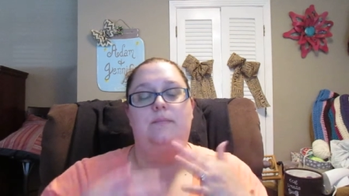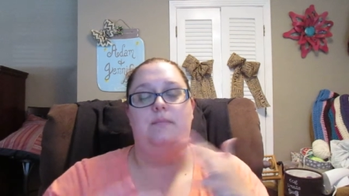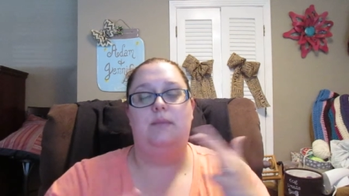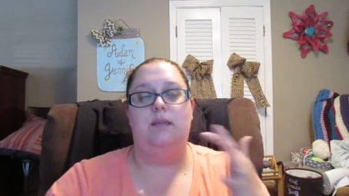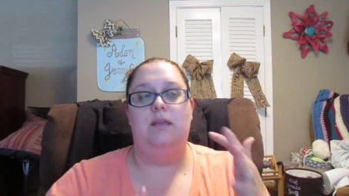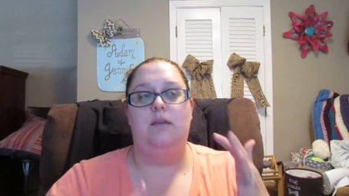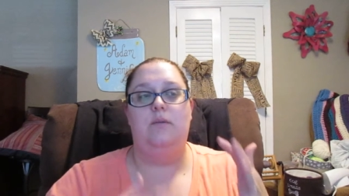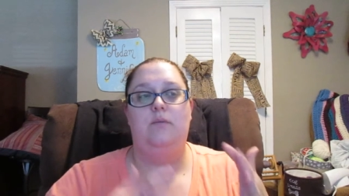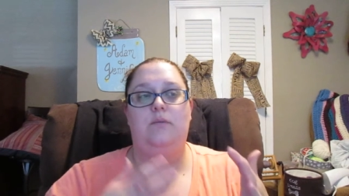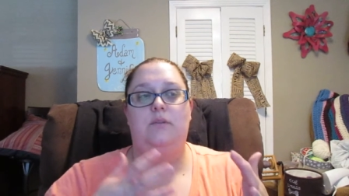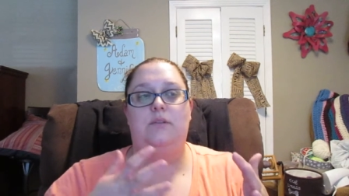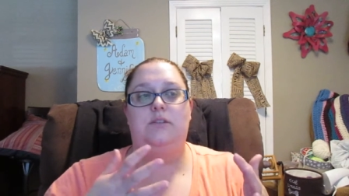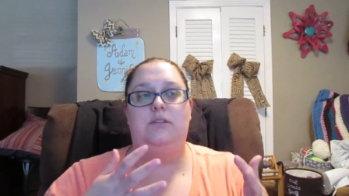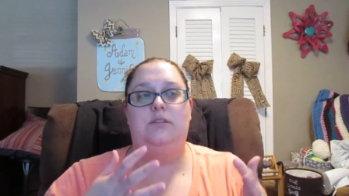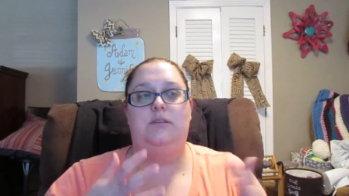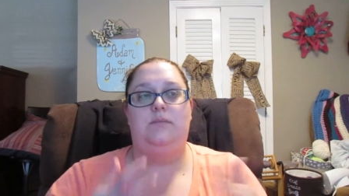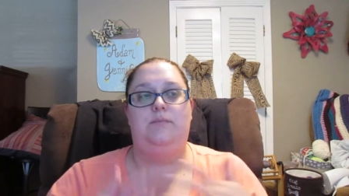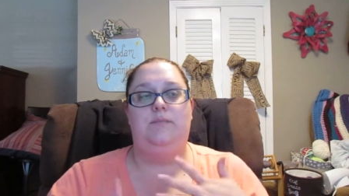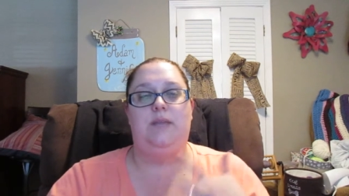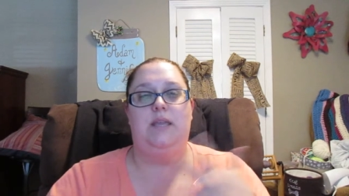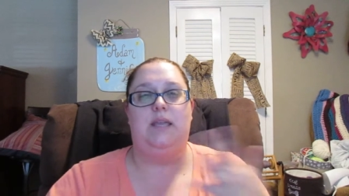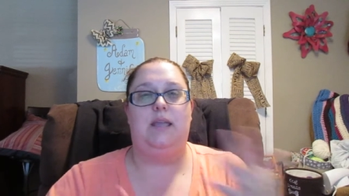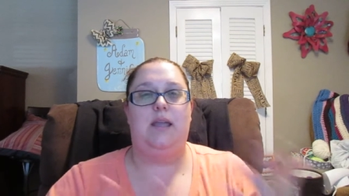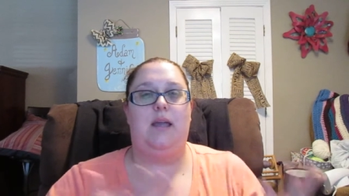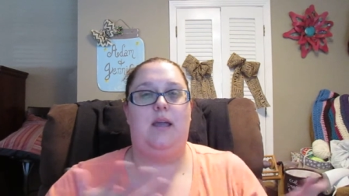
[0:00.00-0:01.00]
it would
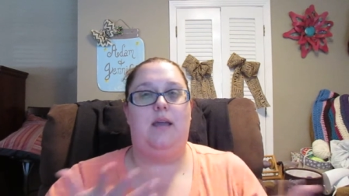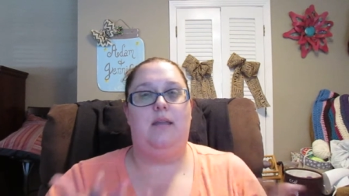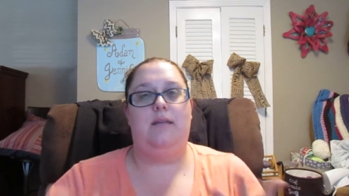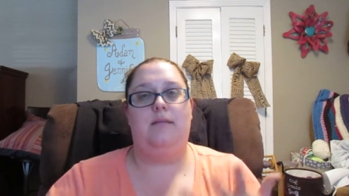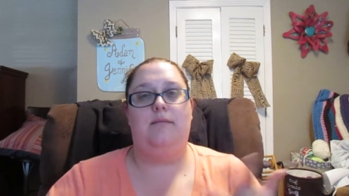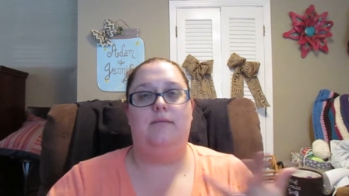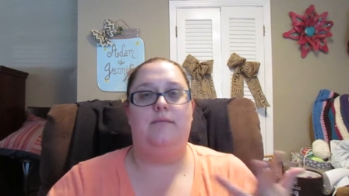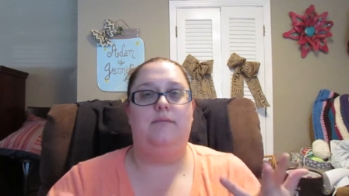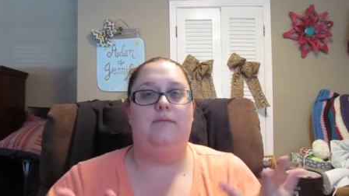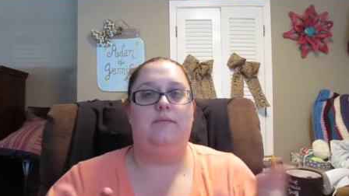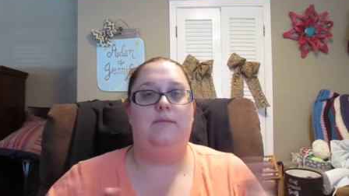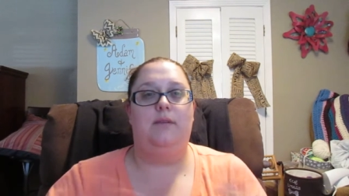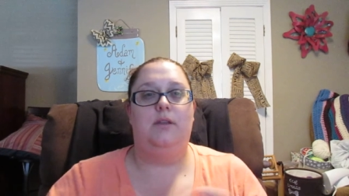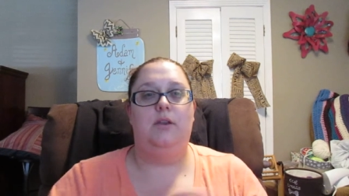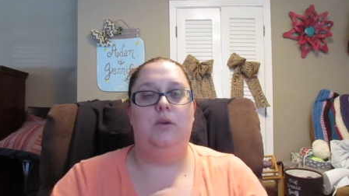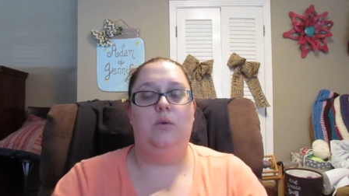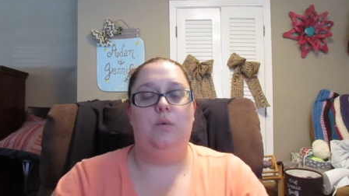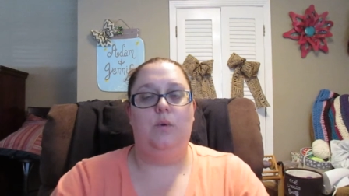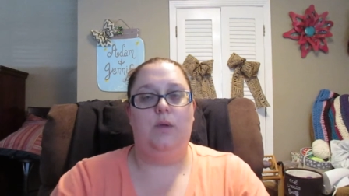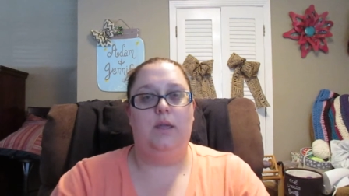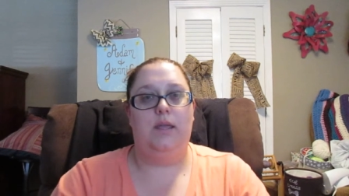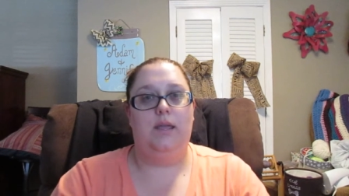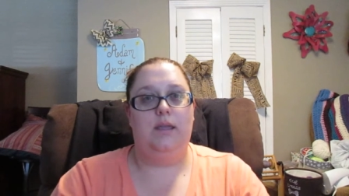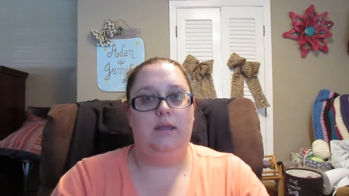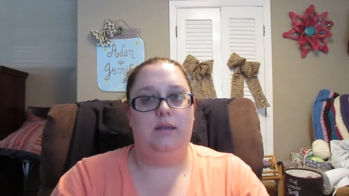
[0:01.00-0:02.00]
be kind of
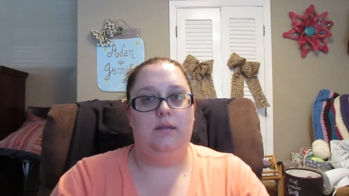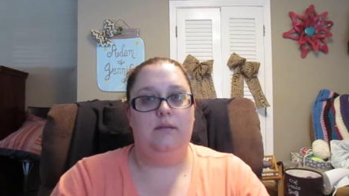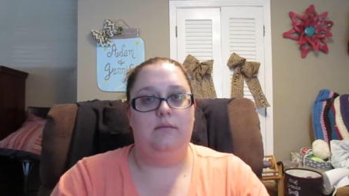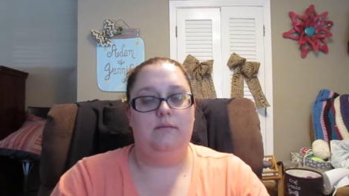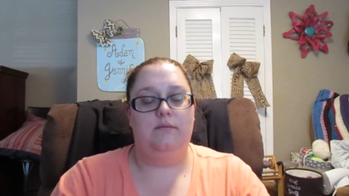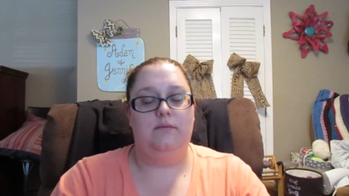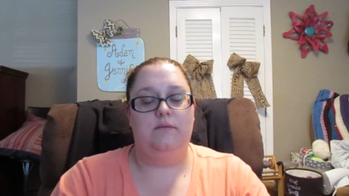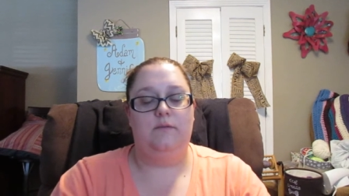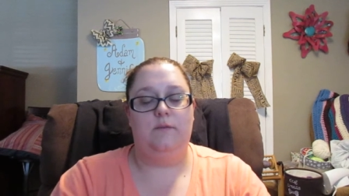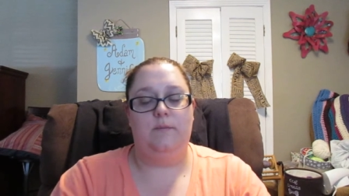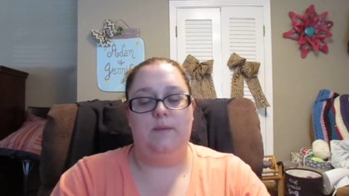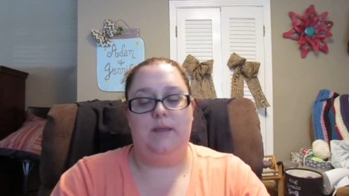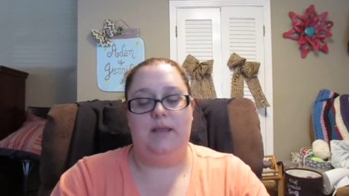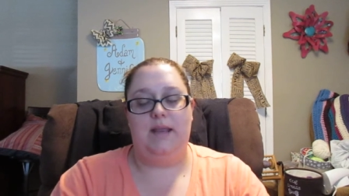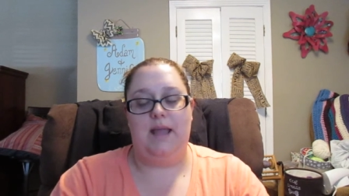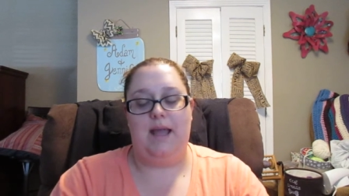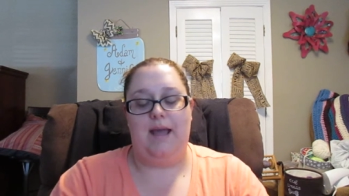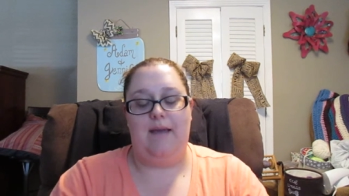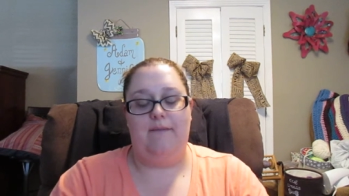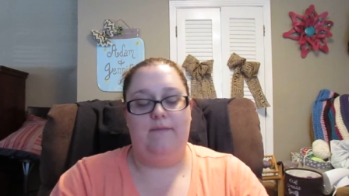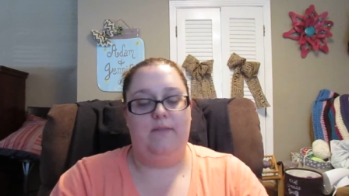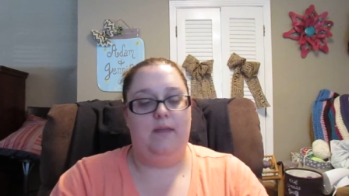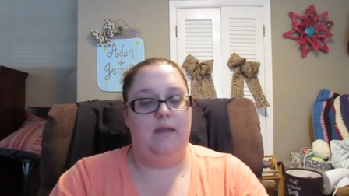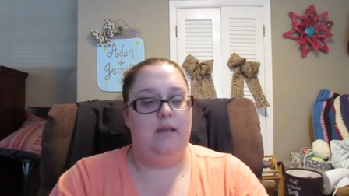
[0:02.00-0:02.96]
annoying for me to have that